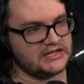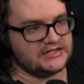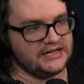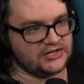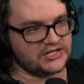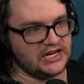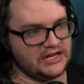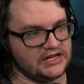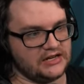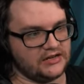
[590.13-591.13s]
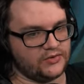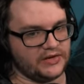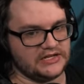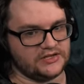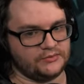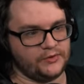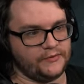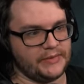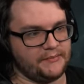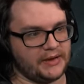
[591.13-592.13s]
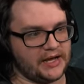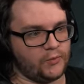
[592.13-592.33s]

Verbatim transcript: Stair skating can increase your movement by